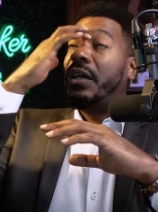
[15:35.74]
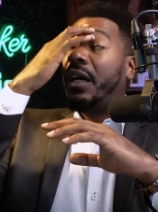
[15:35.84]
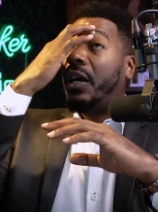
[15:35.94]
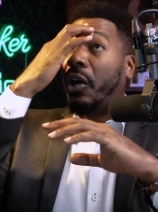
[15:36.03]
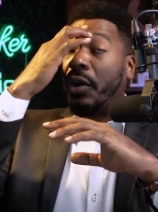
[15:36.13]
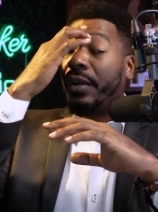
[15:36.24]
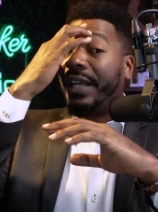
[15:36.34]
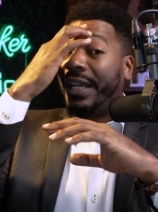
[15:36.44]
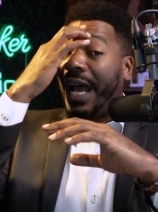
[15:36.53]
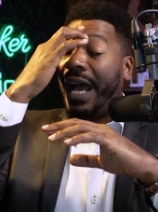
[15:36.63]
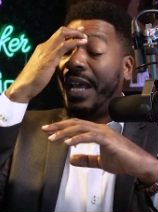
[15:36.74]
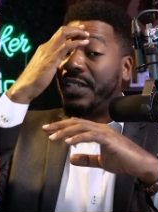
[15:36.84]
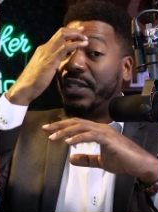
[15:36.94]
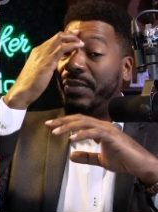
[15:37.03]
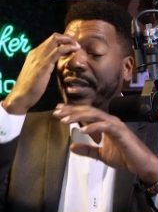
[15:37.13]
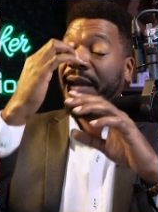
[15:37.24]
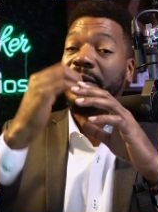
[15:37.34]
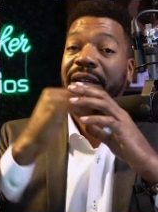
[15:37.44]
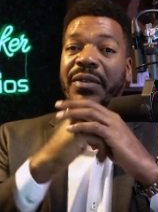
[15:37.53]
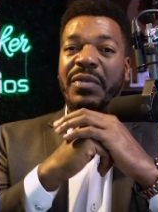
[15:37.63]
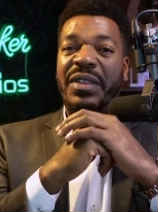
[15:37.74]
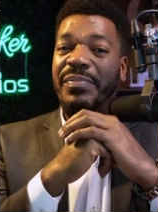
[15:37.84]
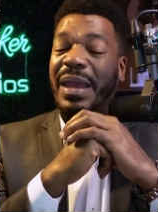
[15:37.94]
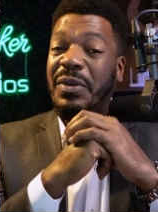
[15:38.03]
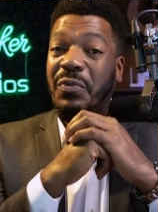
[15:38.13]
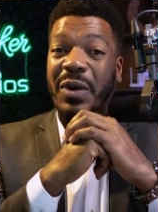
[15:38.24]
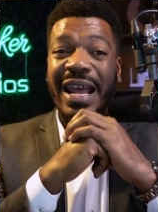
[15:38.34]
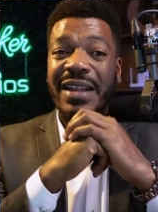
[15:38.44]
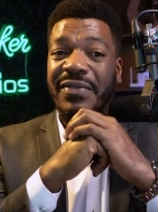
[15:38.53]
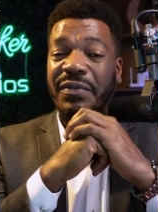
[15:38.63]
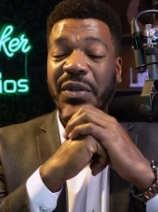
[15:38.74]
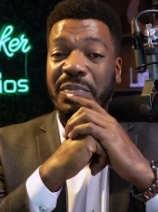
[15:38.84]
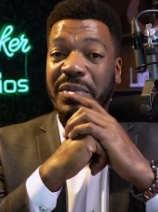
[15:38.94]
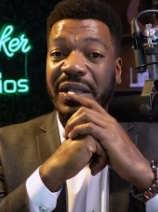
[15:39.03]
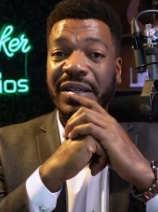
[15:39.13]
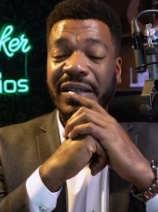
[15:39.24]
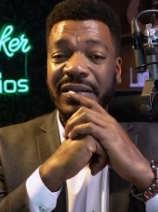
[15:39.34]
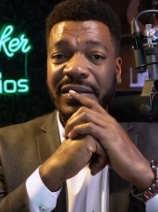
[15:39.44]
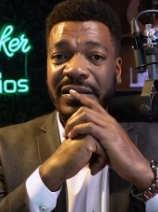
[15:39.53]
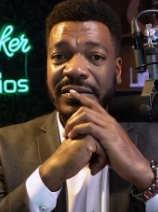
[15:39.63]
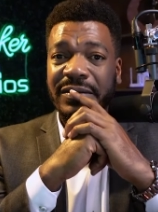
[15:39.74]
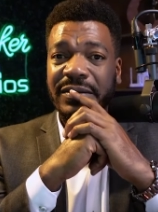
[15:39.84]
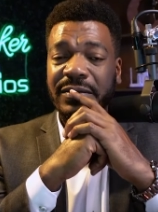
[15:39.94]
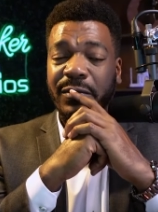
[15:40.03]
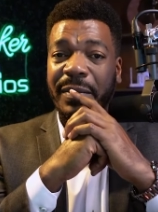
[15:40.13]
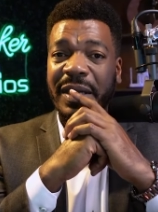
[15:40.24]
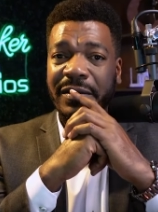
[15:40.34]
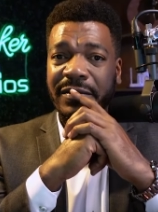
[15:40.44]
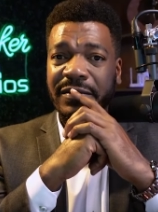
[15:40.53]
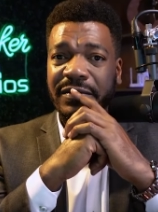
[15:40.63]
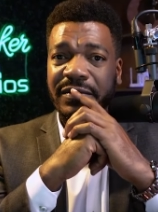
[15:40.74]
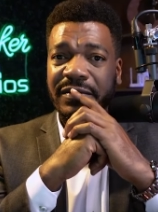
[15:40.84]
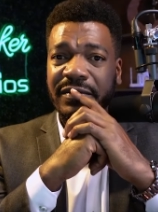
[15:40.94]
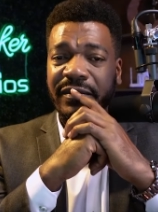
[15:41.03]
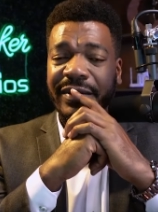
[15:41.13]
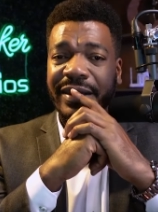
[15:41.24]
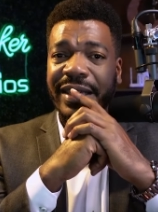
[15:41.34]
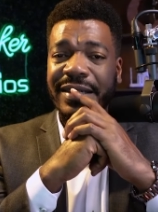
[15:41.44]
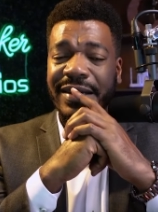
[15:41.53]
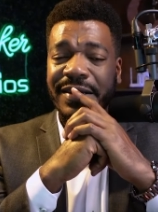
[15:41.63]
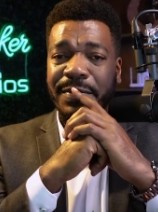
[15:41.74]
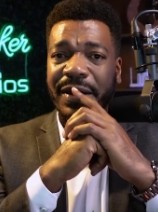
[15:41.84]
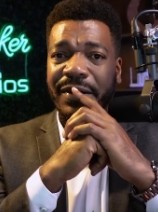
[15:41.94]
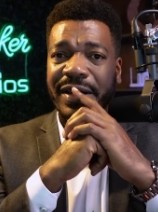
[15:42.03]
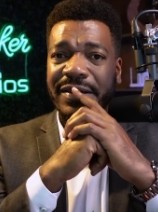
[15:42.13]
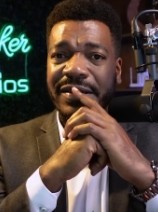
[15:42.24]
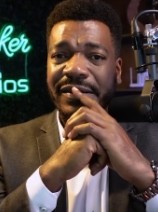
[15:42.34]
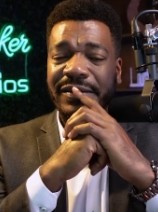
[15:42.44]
earning guys she was able to get with, maybe one out of every million women get to experience.